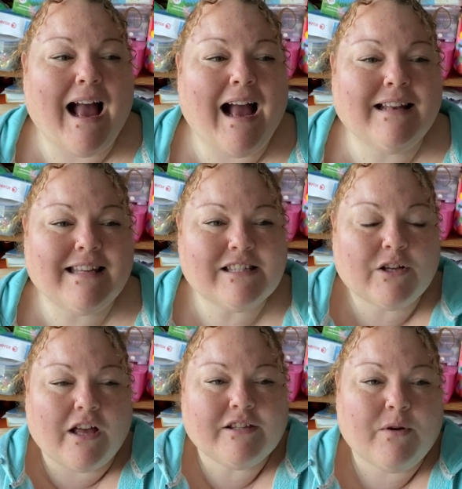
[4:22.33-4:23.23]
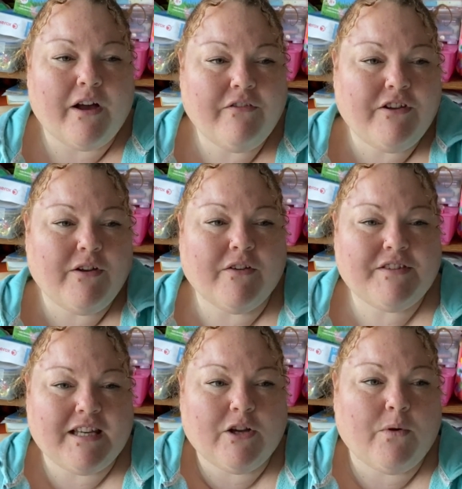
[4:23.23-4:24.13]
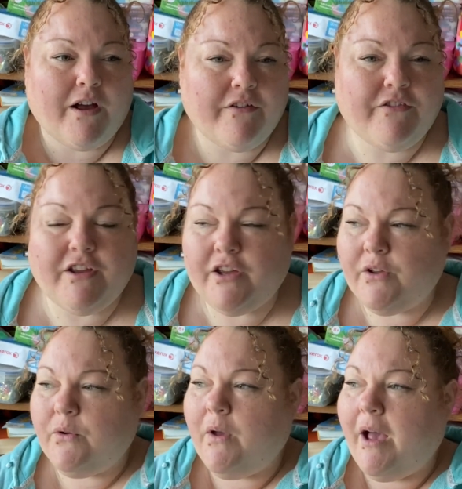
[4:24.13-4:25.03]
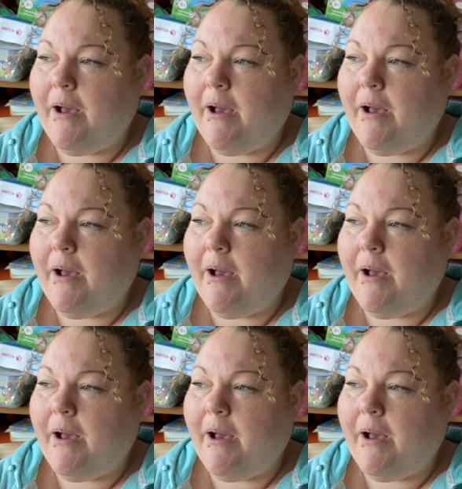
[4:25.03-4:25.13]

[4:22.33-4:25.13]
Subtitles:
And there's quite a few, I've seen quite a few